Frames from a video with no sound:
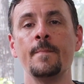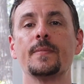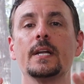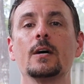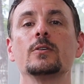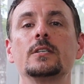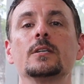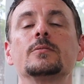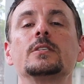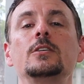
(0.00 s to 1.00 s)
And I will end
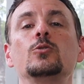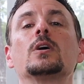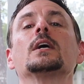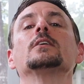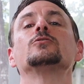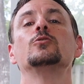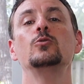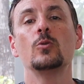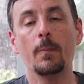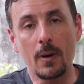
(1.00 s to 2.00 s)
up seeing you guys
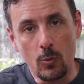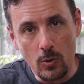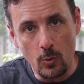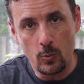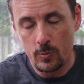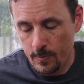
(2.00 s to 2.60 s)
tomorrow.